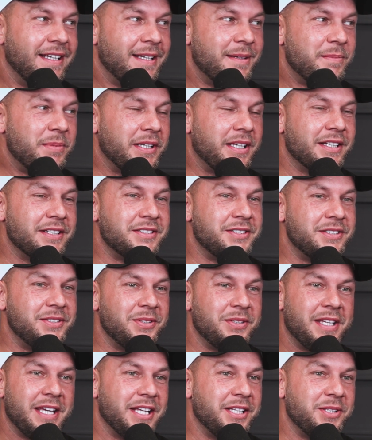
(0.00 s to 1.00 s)
Because you
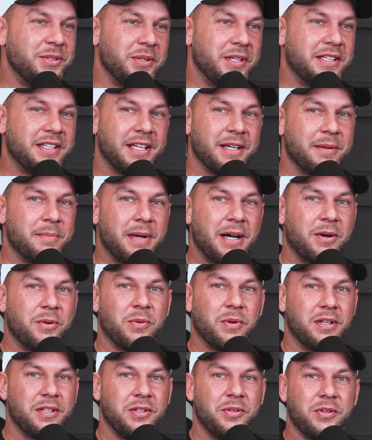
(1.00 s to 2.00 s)
can't do anything about
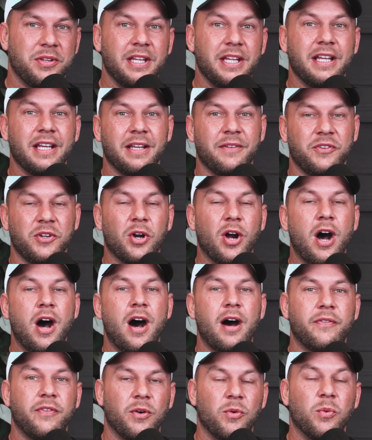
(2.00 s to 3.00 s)
what you think. If you're
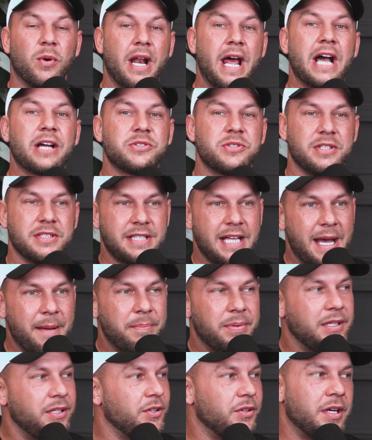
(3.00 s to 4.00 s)
off on what actually is
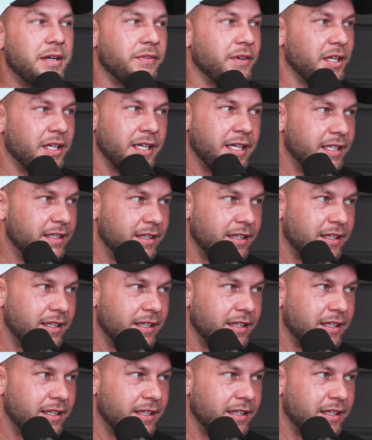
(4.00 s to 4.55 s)
happening, you're never going to get there.